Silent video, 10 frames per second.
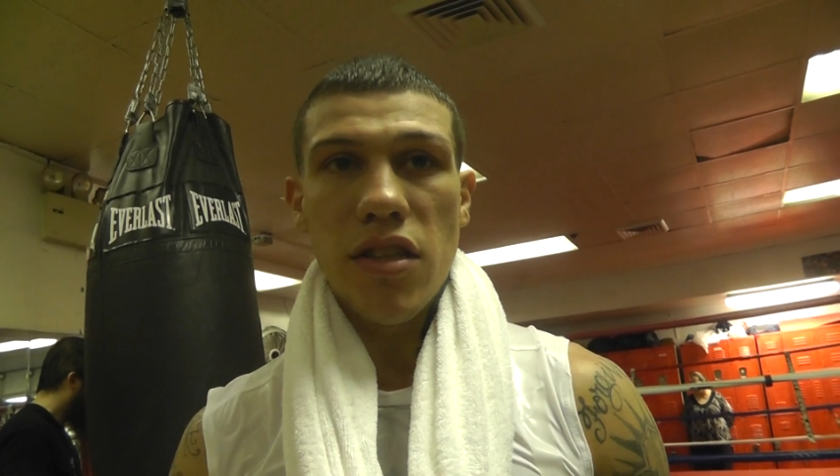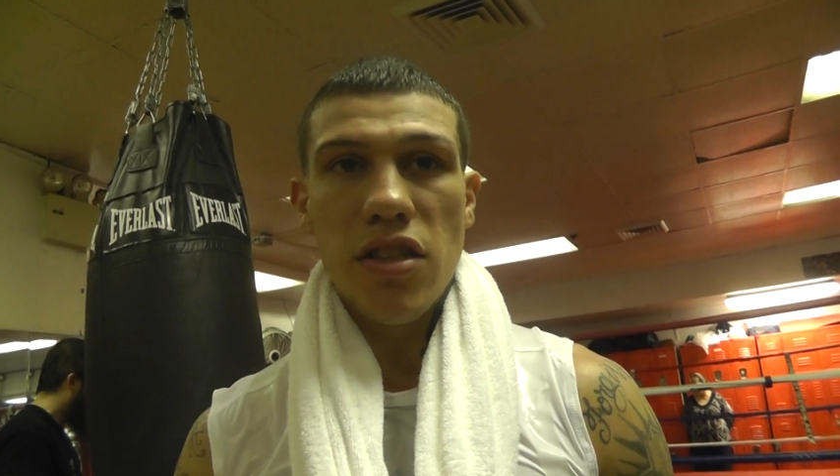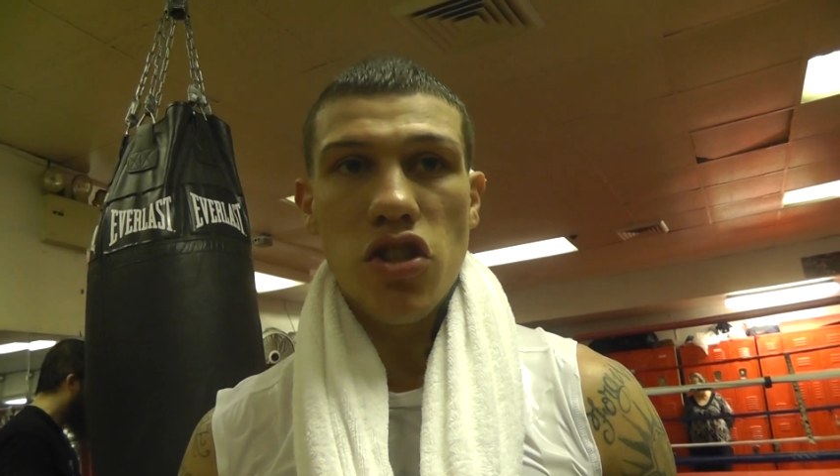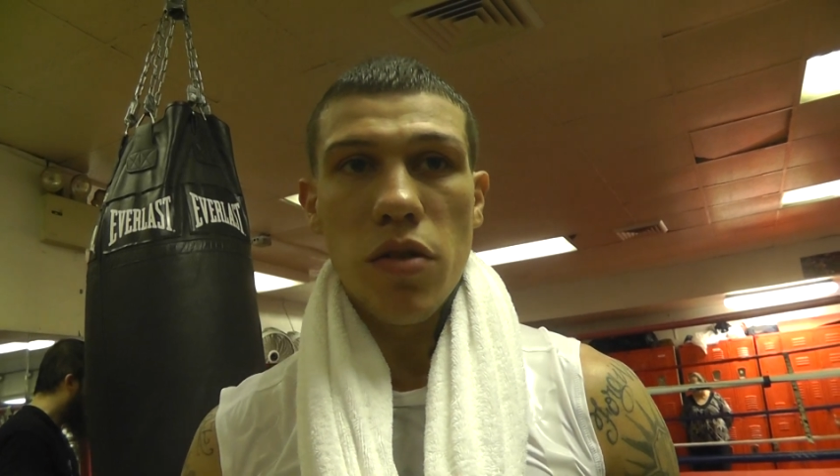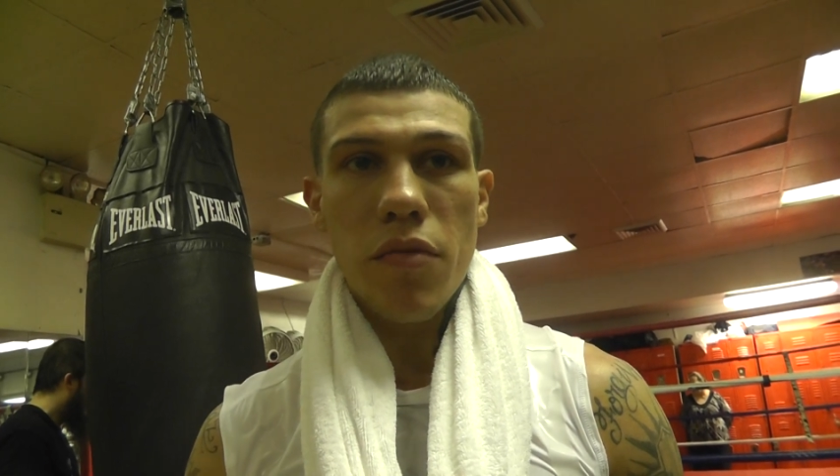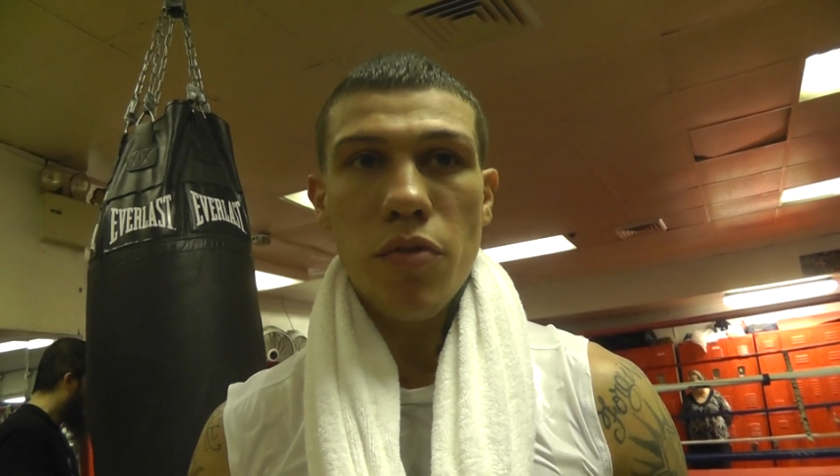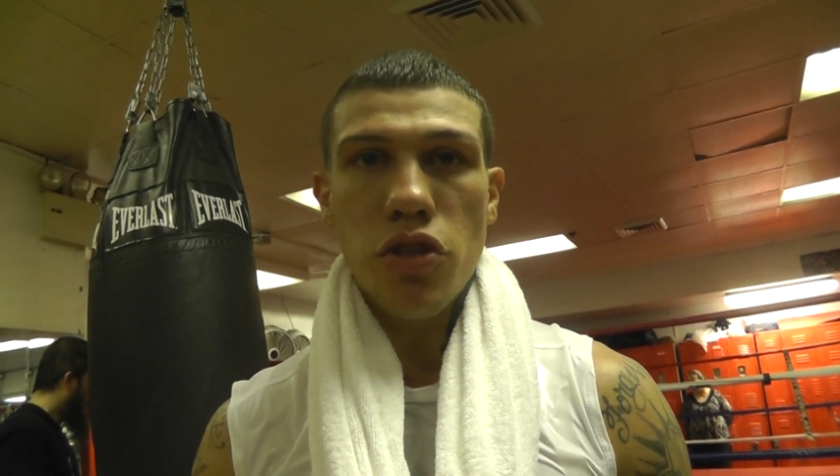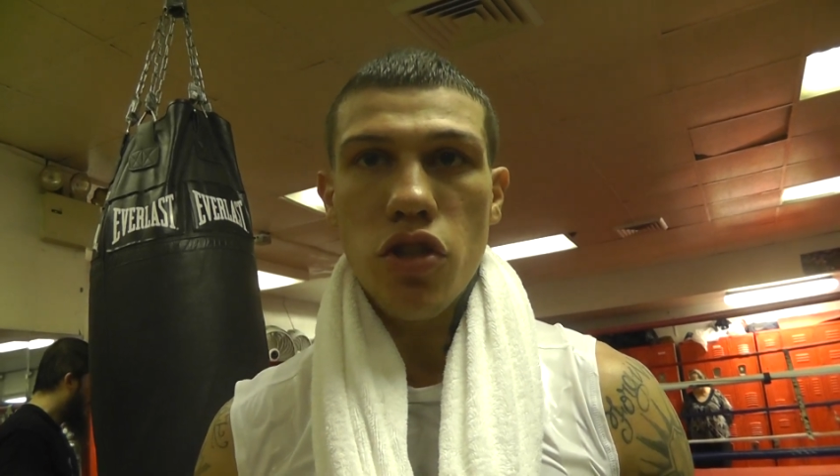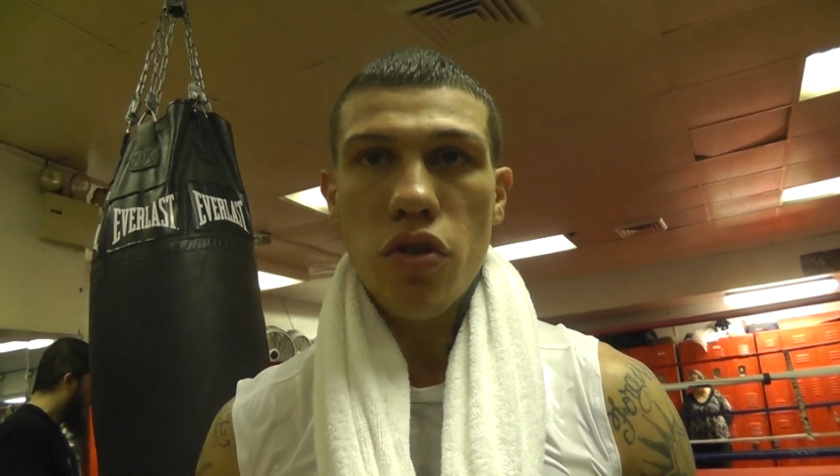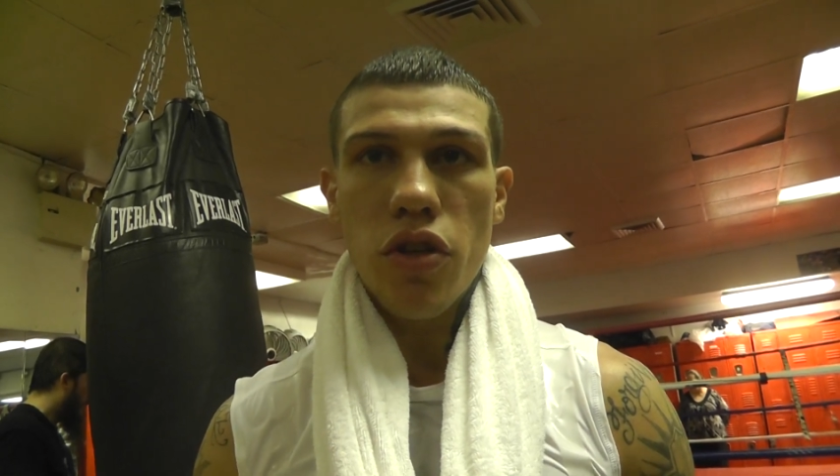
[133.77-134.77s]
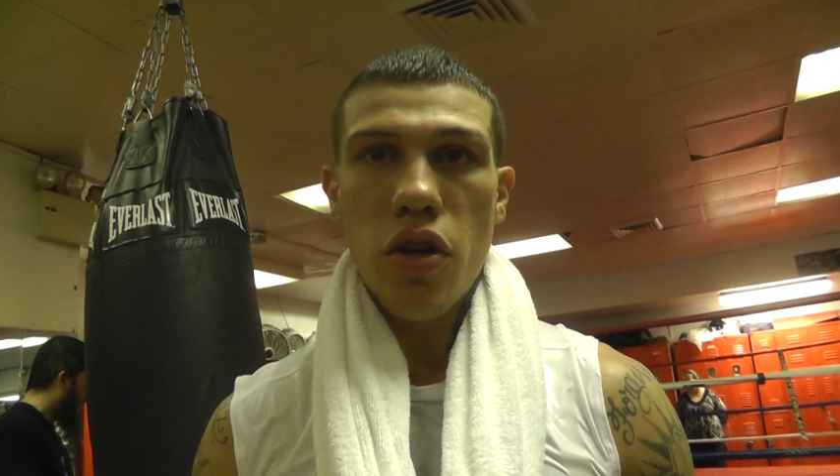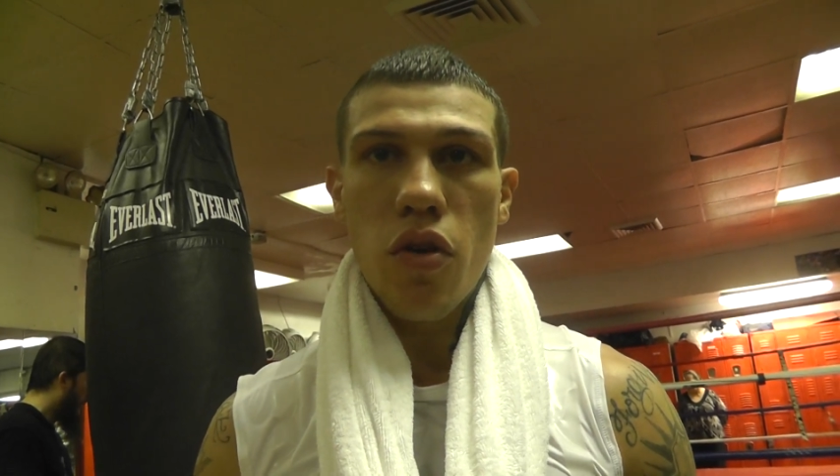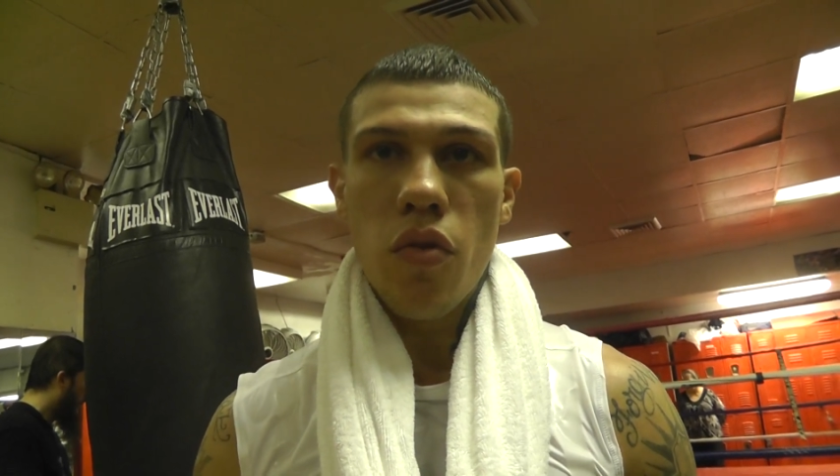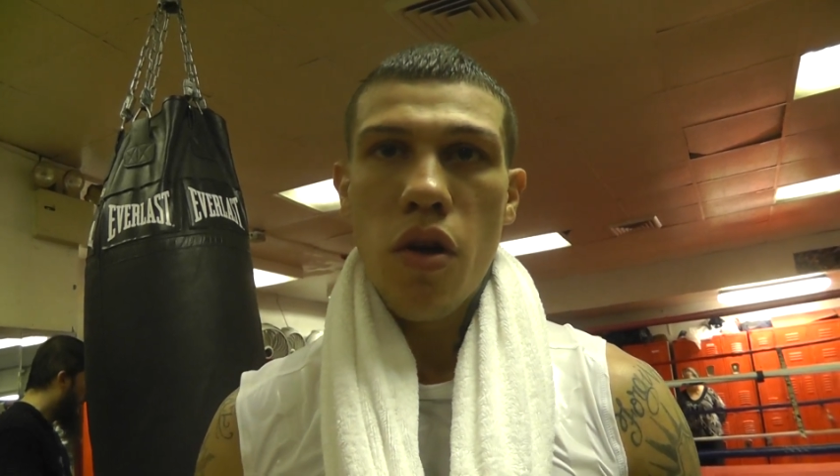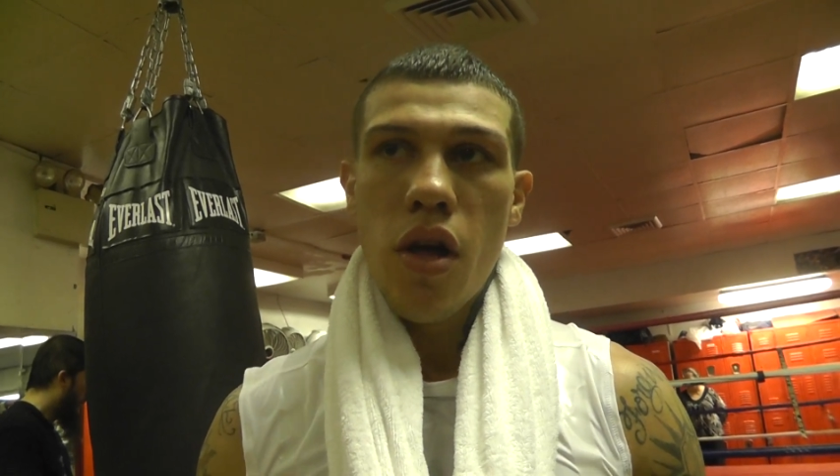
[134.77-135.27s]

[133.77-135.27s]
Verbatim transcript: it's a dream come true, you know.